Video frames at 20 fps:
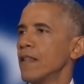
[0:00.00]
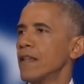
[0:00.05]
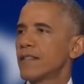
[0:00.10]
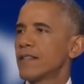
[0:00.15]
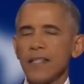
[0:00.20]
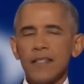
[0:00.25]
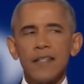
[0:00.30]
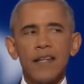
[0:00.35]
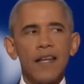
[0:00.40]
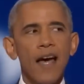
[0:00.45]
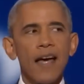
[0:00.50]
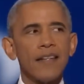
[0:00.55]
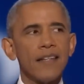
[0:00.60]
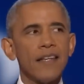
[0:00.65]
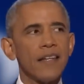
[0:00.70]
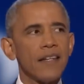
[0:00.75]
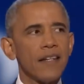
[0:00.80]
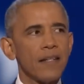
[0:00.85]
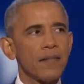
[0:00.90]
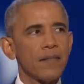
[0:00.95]
This isn't an
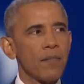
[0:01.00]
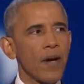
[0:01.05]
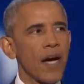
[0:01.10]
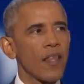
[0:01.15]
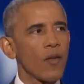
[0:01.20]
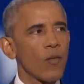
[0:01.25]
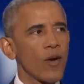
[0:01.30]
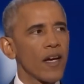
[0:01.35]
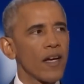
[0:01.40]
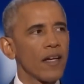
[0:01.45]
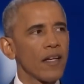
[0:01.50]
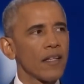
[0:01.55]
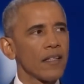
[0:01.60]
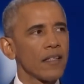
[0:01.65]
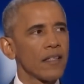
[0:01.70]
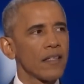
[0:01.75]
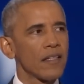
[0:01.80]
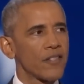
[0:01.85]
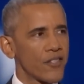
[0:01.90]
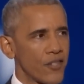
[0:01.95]
idea, by the way,
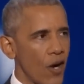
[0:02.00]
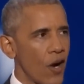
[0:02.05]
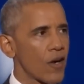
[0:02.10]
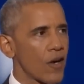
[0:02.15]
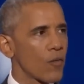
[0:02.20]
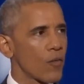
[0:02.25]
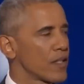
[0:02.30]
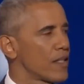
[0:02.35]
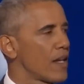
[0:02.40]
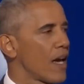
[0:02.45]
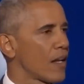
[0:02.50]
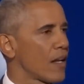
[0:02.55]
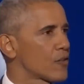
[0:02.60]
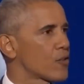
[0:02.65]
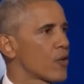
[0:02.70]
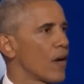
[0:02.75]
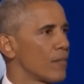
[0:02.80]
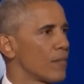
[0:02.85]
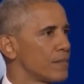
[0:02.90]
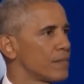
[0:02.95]
that started with
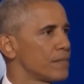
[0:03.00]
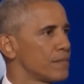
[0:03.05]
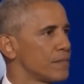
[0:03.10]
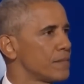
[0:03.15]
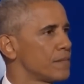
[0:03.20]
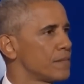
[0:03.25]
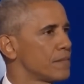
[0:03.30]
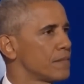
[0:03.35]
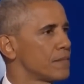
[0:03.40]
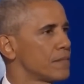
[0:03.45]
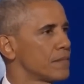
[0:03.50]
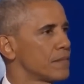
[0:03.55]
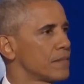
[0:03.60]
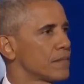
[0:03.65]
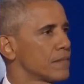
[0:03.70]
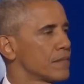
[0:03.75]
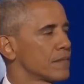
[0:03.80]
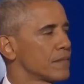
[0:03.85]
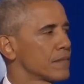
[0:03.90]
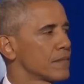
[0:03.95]
Donald Trump.
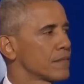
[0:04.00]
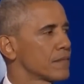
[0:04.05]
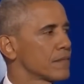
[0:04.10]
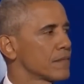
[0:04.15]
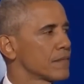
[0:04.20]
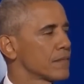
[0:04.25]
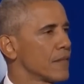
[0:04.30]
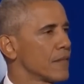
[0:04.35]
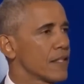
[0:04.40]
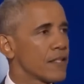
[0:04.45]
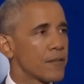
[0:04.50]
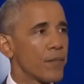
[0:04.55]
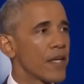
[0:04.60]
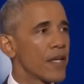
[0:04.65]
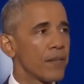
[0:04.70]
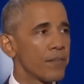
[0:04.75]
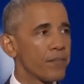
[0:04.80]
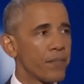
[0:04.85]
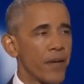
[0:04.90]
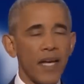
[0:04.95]
It's
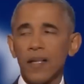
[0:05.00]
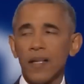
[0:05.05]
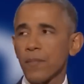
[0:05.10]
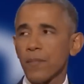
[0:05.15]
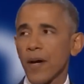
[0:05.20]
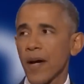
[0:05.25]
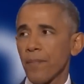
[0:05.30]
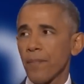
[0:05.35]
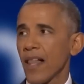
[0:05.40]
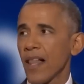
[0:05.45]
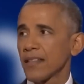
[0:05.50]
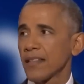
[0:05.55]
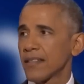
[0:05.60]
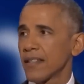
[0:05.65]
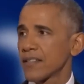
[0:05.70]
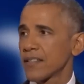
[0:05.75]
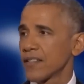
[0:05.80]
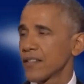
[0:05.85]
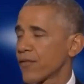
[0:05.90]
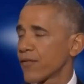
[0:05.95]
been peddled by
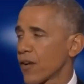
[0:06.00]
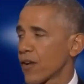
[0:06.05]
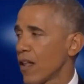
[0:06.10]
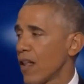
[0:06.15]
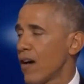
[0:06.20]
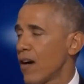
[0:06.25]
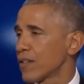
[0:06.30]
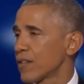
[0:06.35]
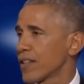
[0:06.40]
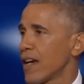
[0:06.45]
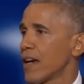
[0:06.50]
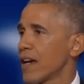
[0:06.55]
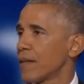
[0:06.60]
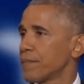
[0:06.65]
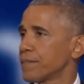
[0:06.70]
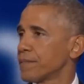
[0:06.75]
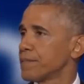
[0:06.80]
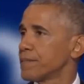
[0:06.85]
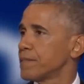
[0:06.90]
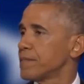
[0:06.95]
politicians for a long time,
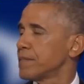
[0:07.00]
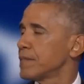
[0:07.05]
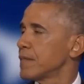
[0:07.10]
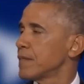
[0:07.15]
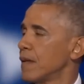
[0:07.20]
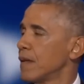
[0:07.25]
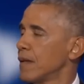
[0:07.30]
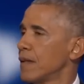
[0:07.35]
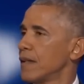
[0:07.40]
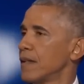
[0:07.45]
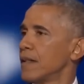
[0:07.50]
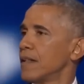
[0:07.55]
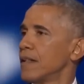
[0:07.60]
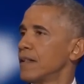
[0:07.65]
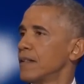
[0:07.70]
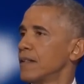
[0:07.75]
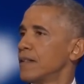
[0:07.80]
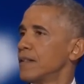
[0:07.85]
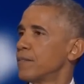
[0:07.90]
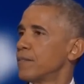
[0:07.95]

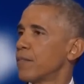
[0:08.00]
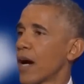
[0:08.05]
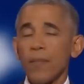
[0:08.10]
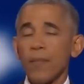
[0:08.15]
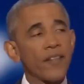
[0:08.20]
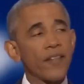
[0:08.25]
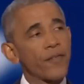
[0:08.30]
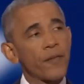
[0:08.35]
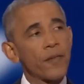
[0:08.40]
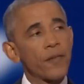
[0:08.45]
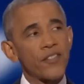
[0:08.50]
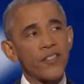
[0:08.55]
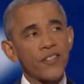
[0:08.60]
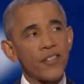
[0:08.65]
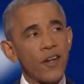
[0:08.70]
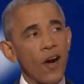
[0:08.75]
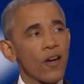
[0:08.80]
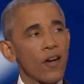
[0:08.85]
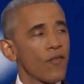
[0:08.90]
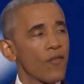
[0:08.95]
probably from the
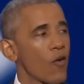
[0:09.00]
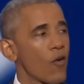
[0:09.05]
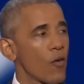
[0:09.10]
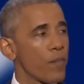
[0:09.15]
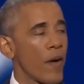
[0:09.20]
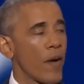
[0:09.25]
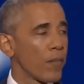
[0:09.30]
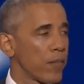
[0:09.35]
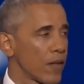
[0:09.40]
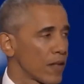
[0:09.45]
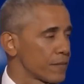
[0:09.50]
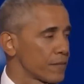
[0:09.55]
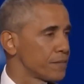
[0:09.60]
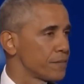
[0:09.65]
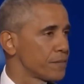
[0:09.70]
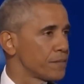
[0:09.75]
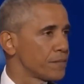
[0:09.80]
start of our republic.